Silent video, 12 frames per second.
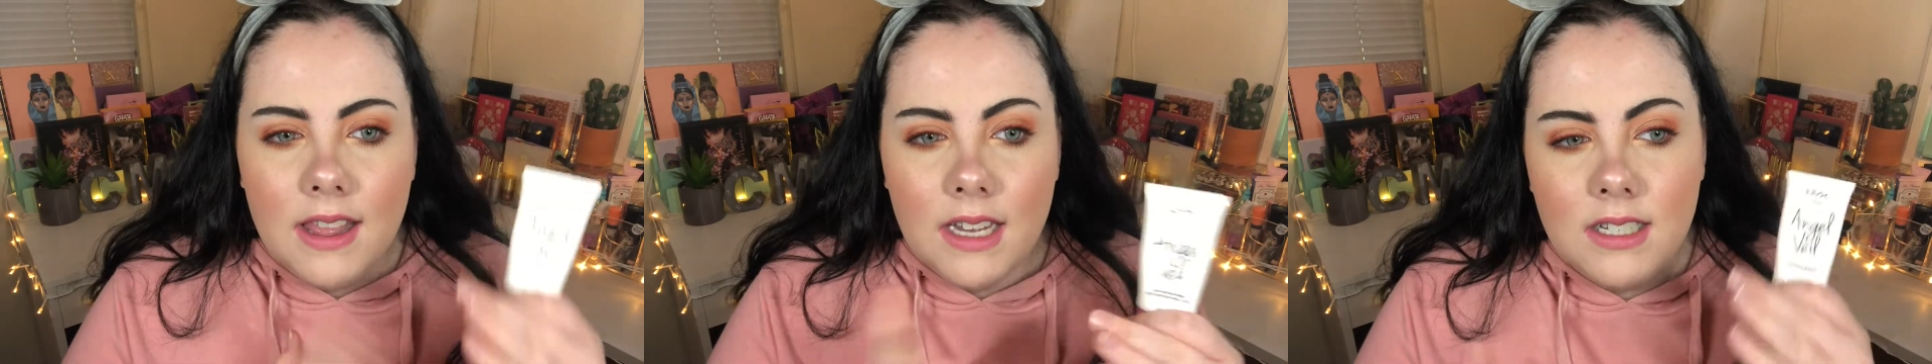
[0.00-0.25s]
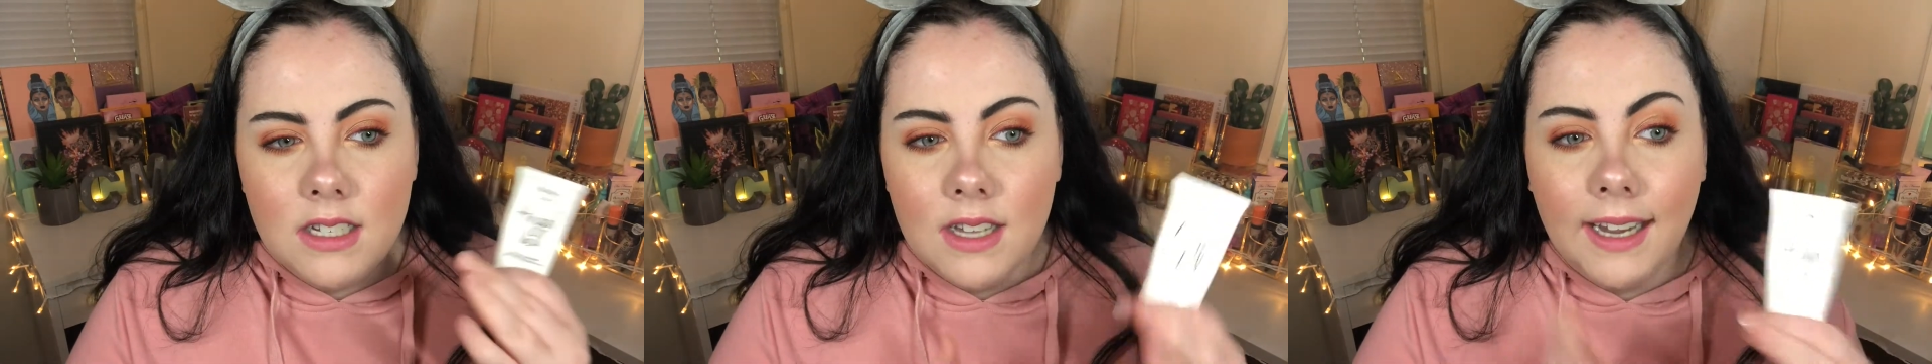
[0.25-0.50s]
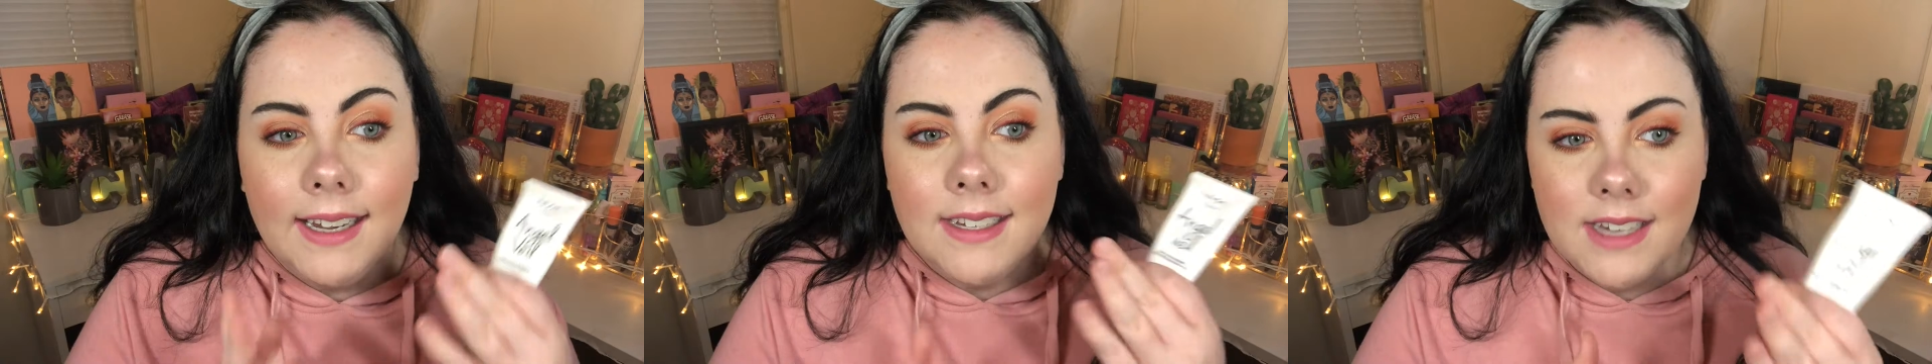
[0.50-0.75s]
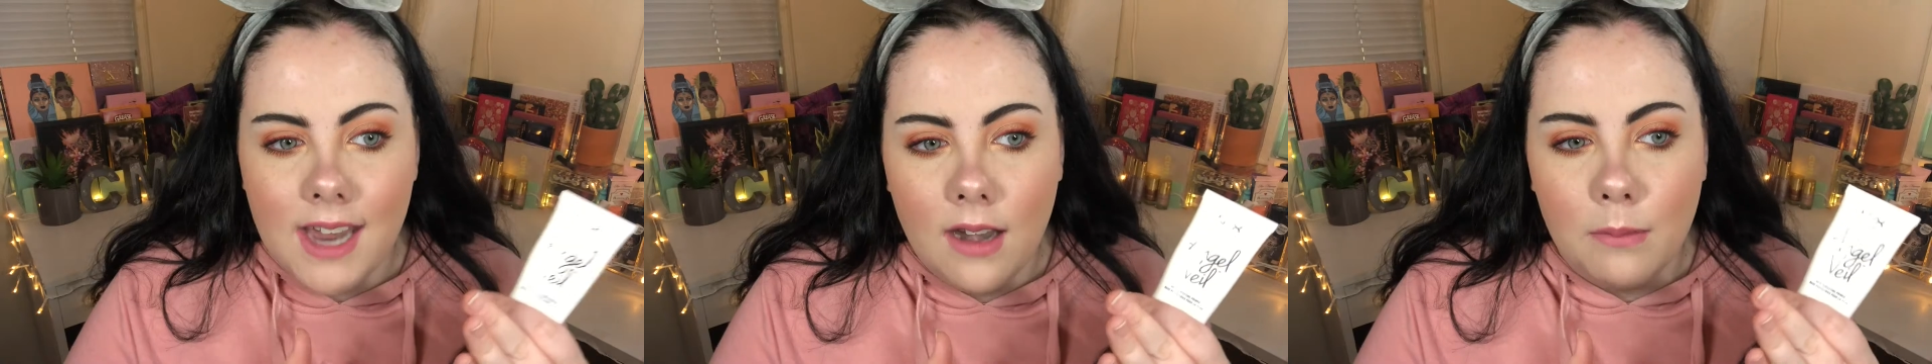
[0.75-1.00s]
This is like a
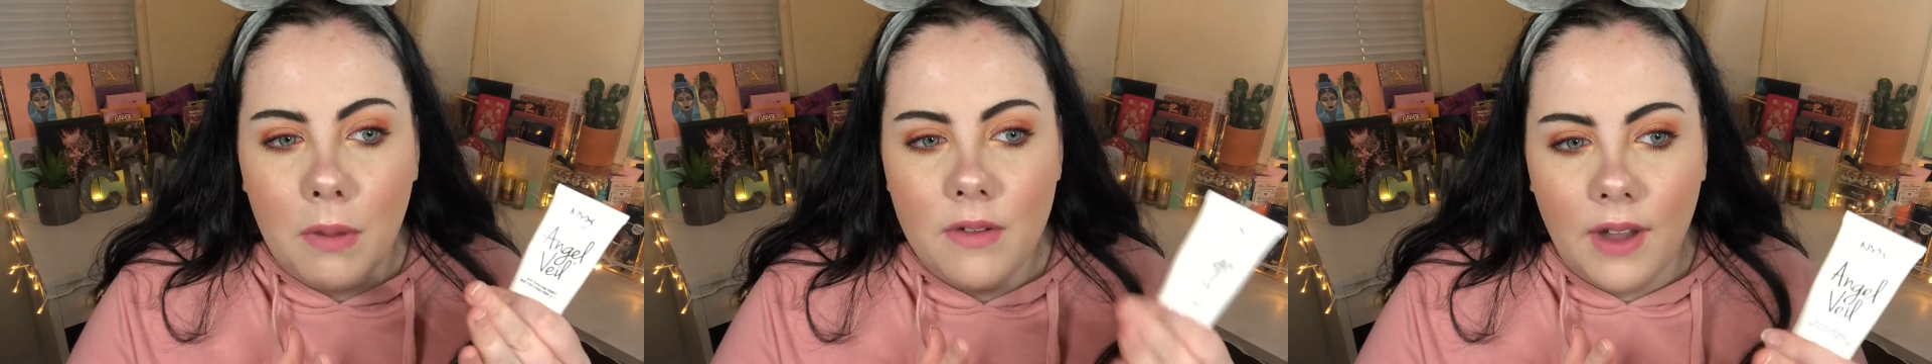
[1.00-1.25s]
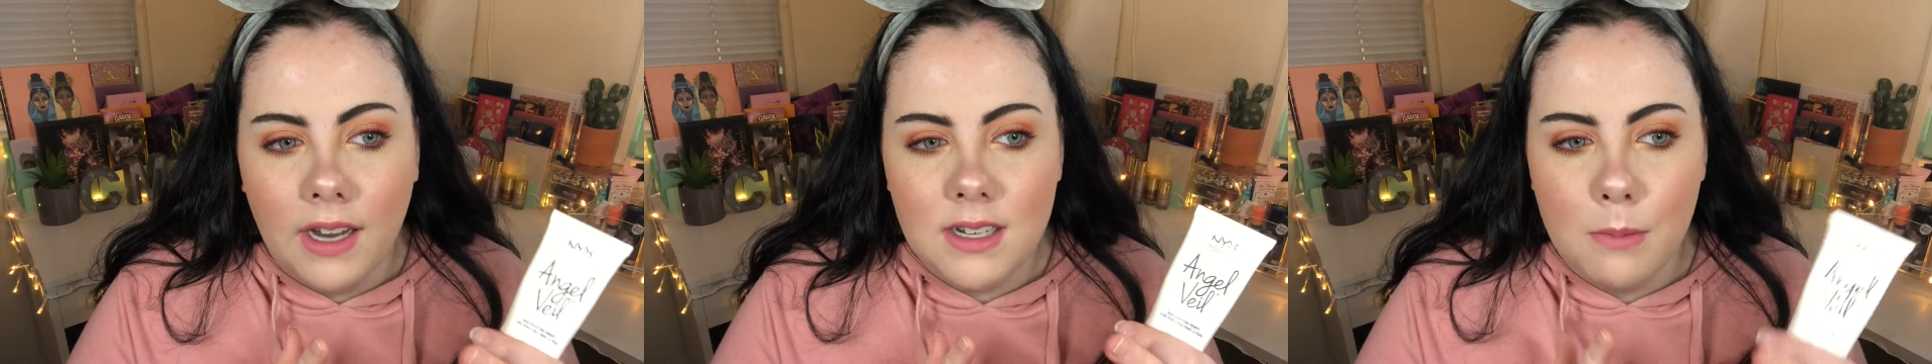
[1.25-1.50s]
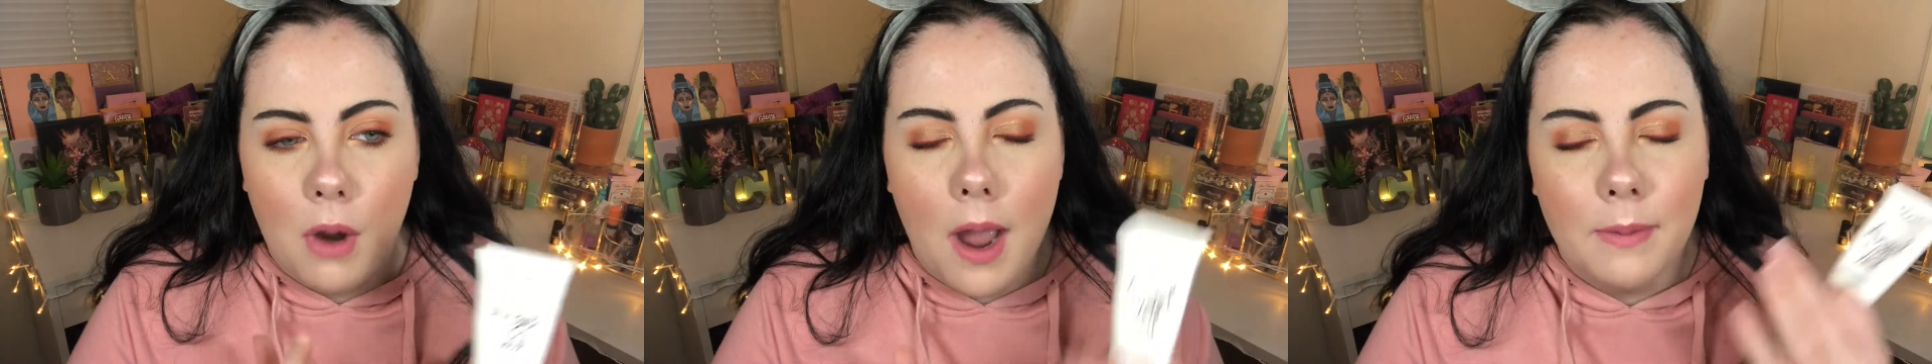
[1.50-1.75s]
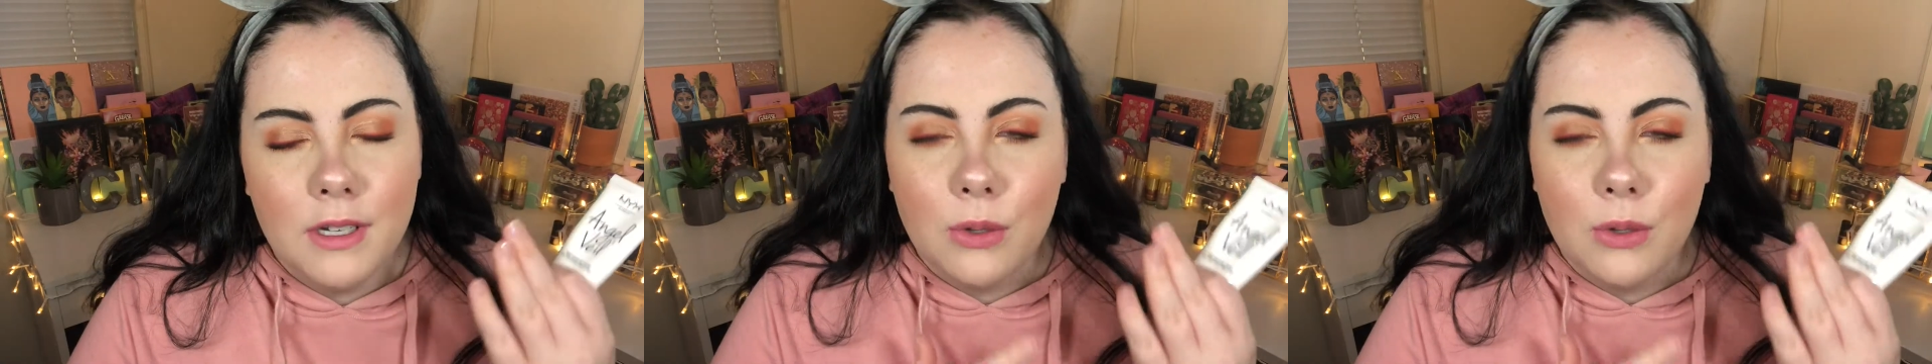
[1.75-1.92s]
skin perfecting primer,